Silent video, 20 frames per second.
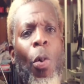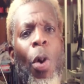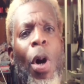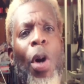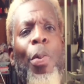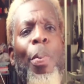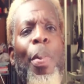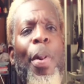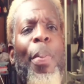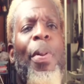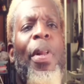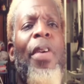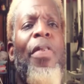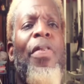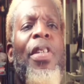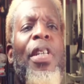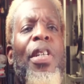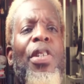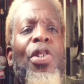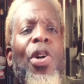Why do people
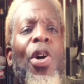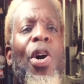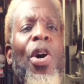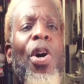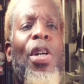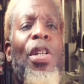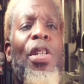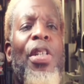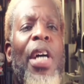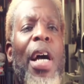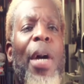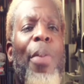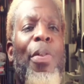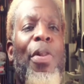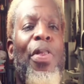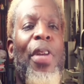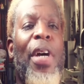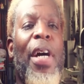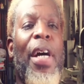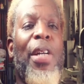have such a hard time
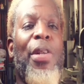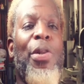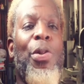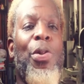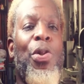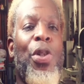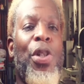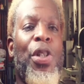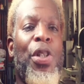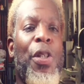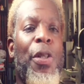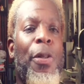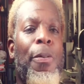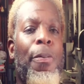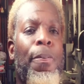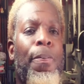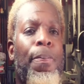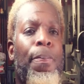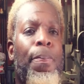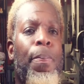with diet and
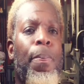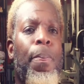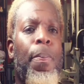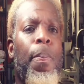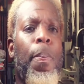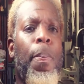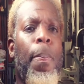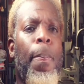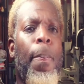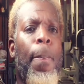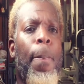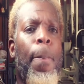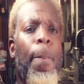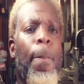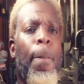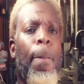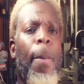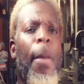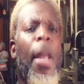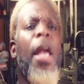nutrition?
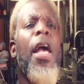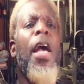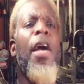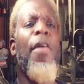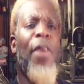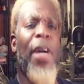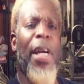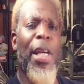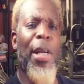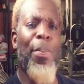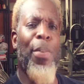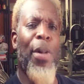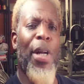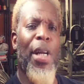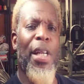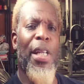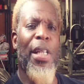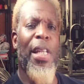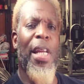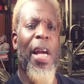If I could
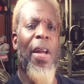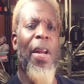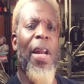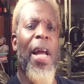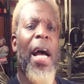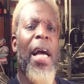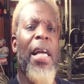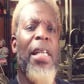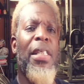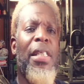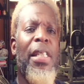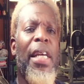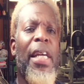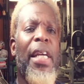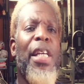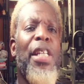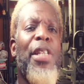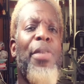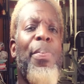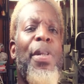break it down, I'd say
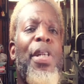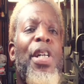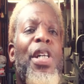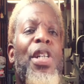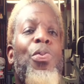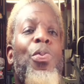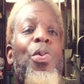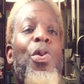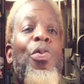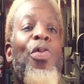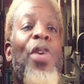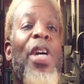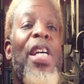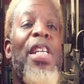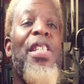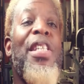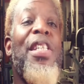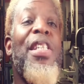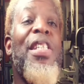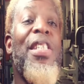it's because we're
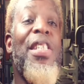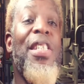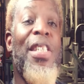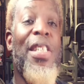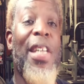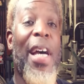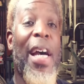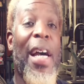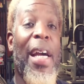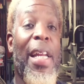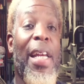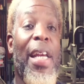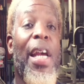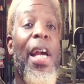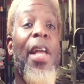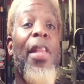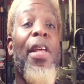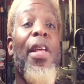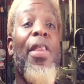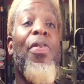raised in a society
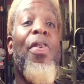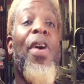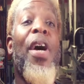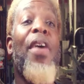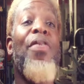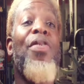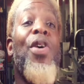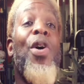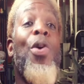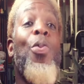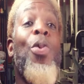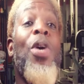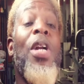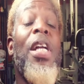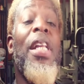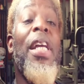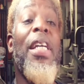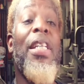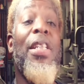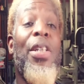that thrives on what
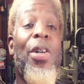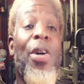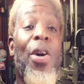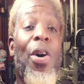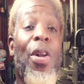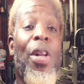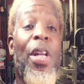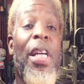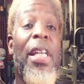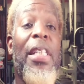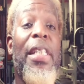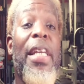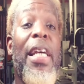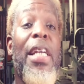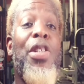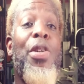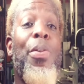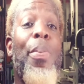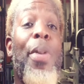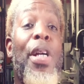I like to call a
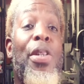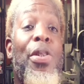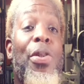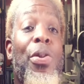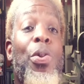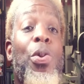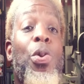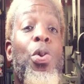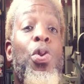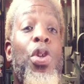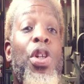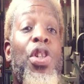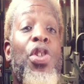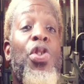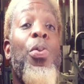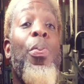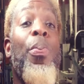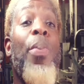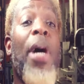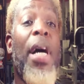detrimental
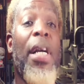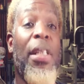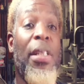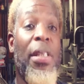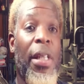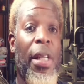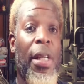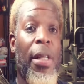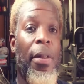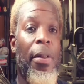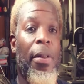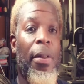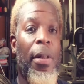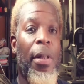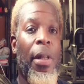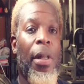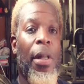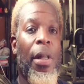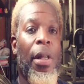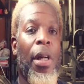nutritional mindset.
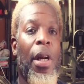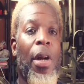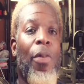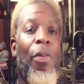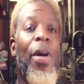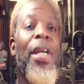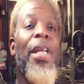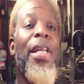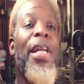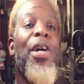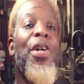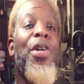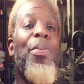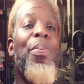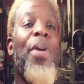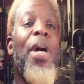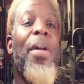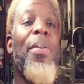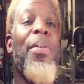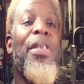Right now you're
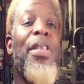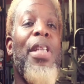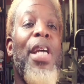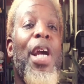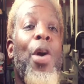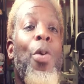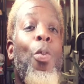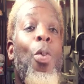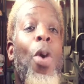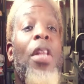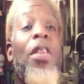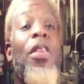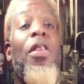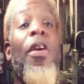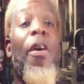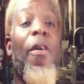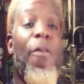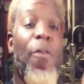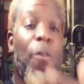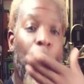probably saying, what
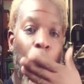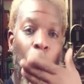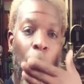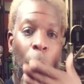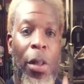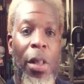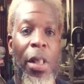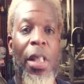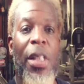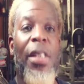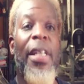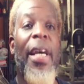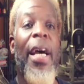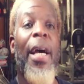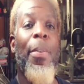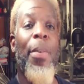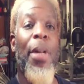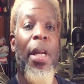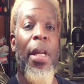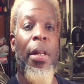the f*** does
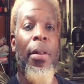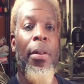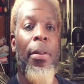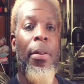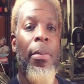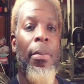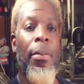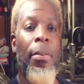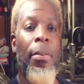that mean?